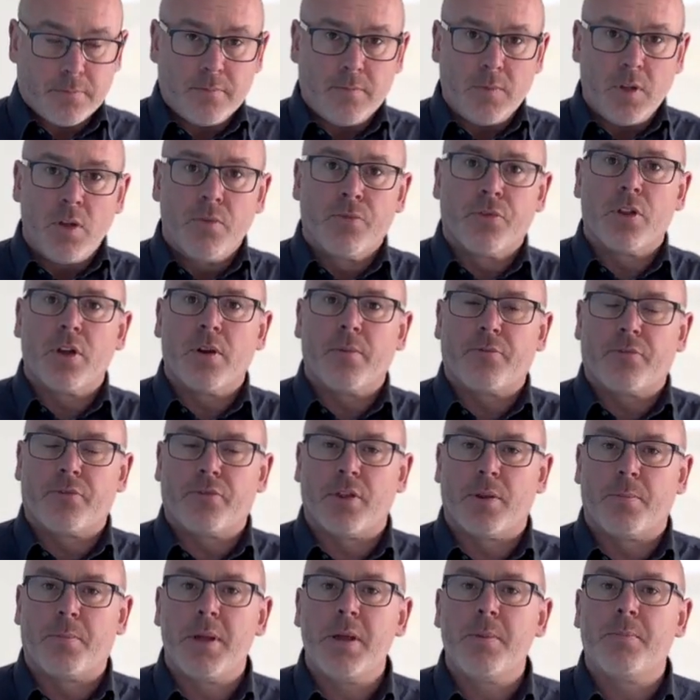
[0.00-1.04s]
for
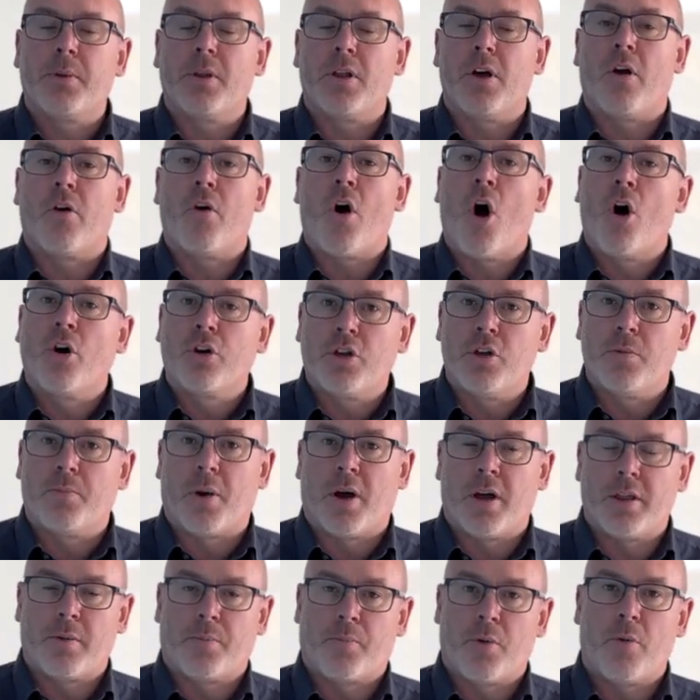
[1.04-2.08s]
the people that are
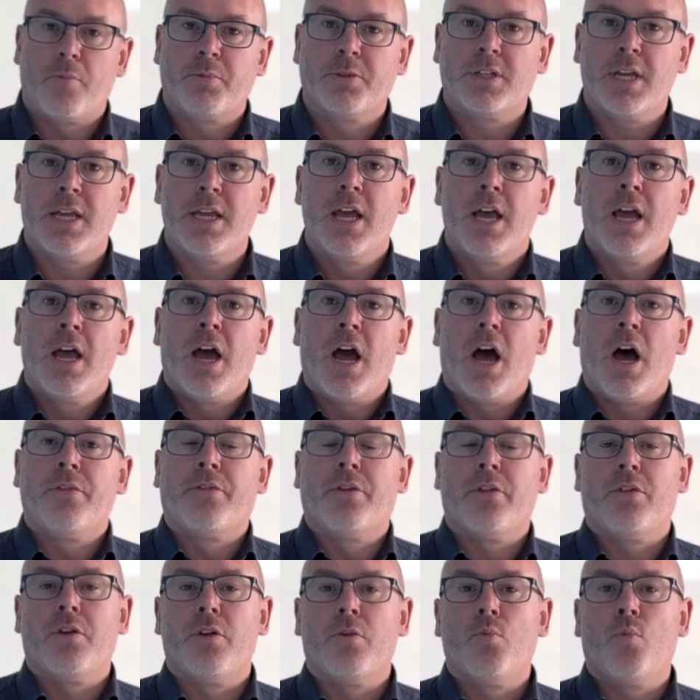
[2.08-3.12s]
occupy the property,
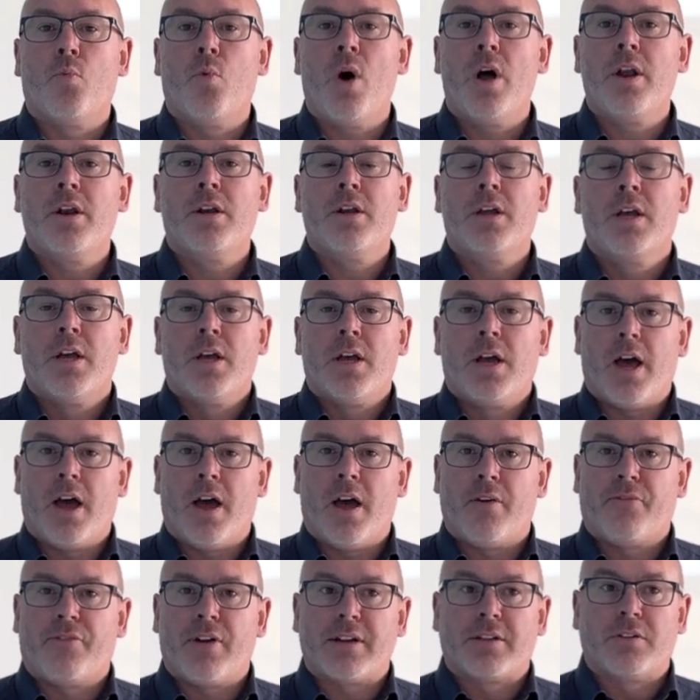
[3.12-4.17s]
other than one
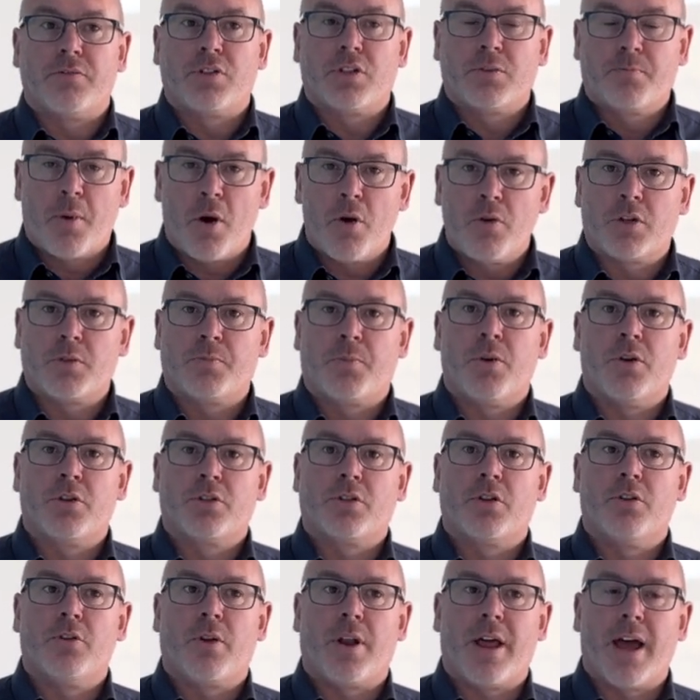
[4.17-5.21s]
effective
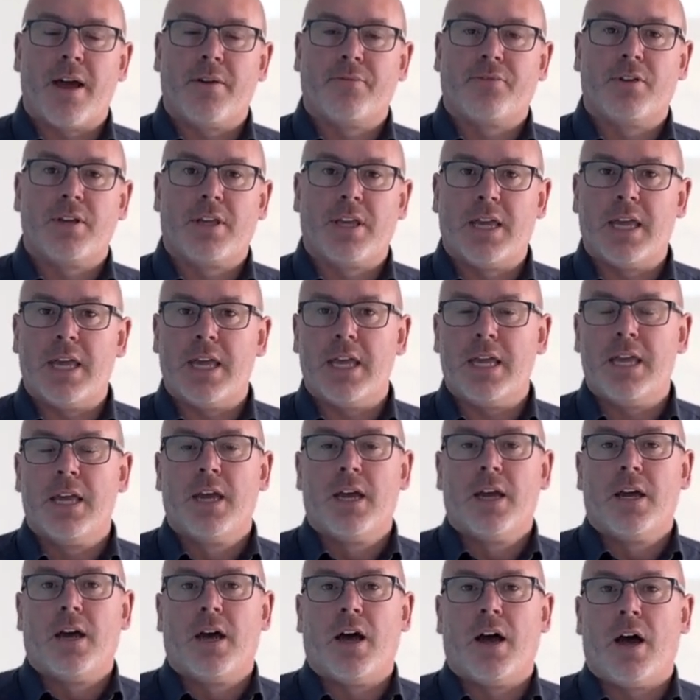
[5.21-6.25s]
spokesperson who will have the key
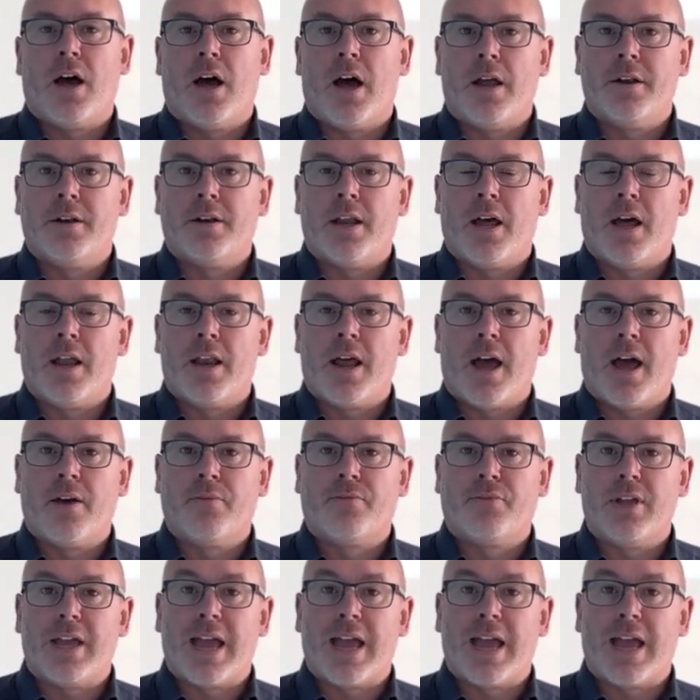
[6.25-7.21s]
and have the